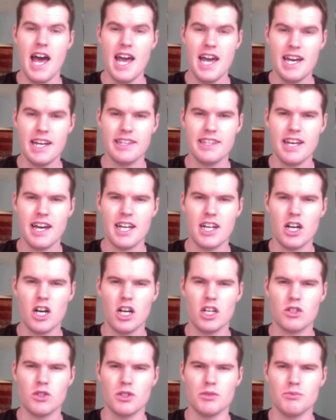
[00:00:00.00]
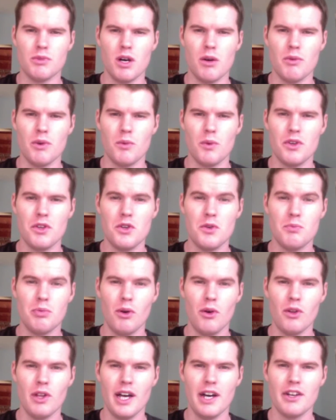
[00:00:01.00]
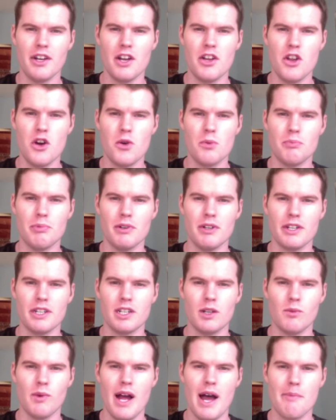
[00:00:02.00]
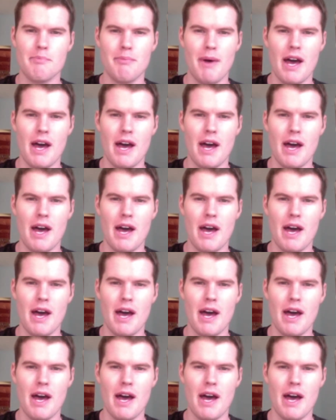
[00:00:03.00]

And that awkward moment when you pull out a notebook in a rap